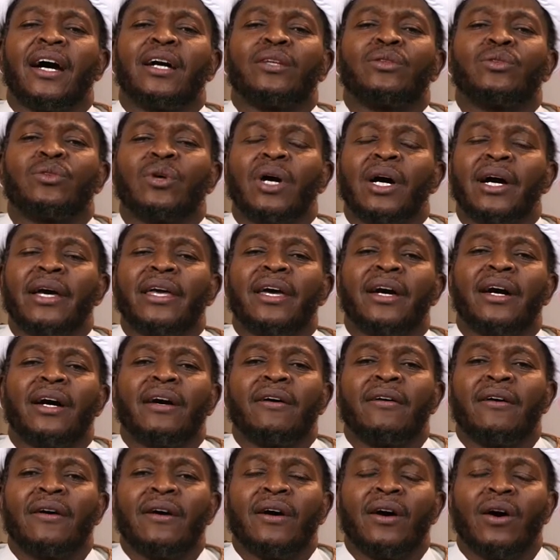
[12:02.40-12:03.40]
ataya,
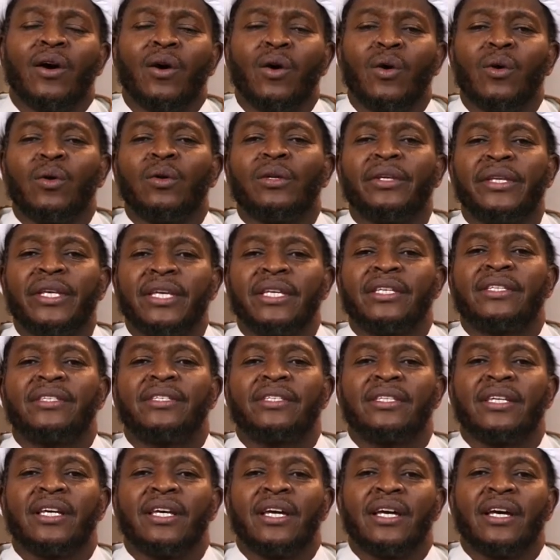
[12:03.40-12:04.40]
all
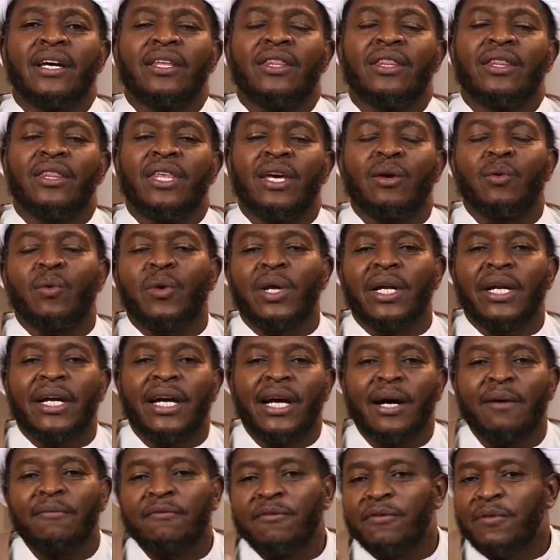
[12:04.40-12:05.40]
these, they will
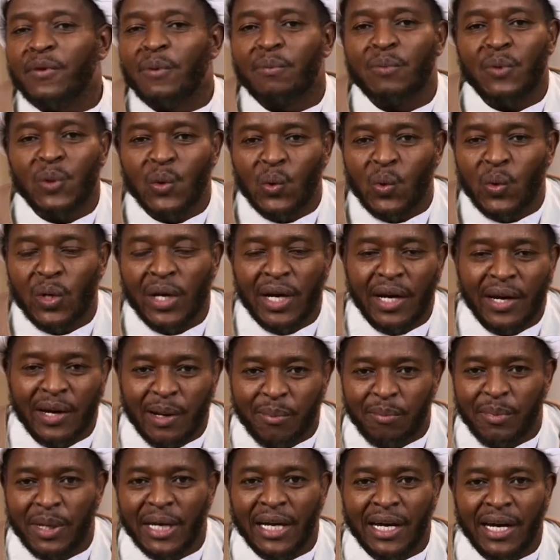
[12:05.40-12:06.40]
come from you, Ya al
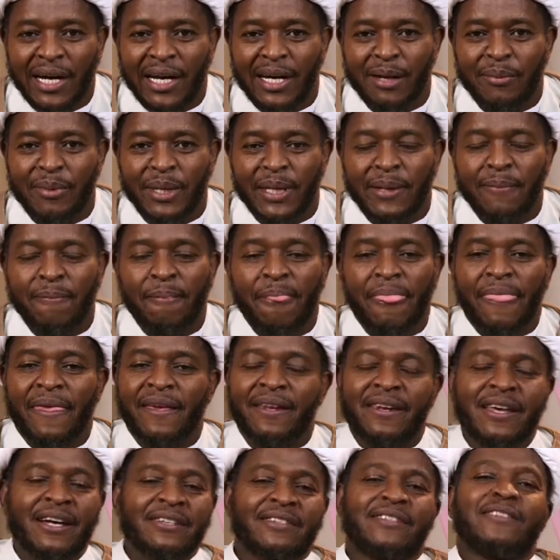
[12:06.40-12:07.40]
Alameen. It
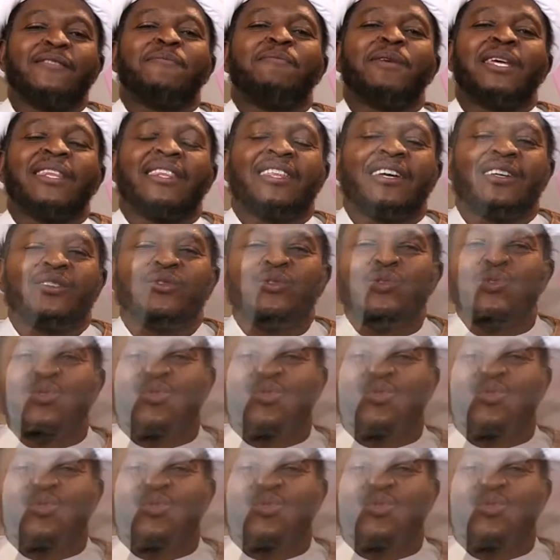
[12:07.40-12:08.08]
doesn't mean that you